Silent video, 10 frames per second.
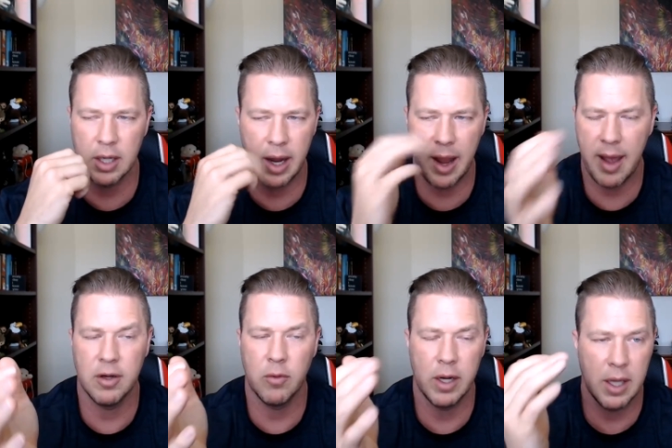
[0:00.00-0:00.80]
that I
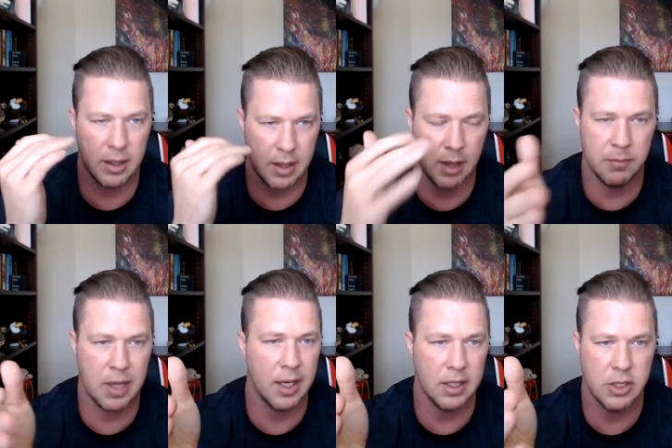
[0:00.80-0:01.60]
haven't read yet that I'm
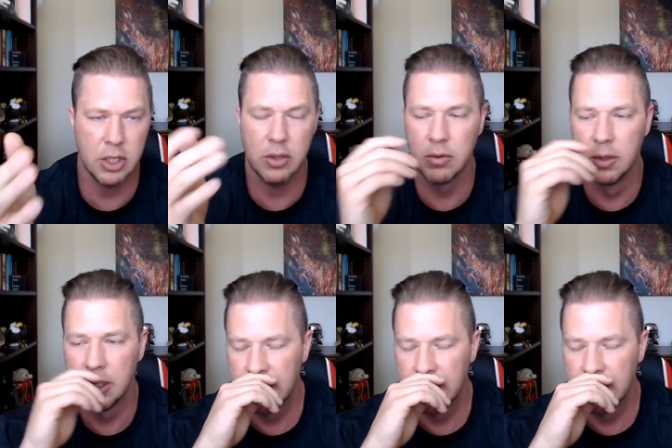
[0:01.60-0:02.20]
getting to.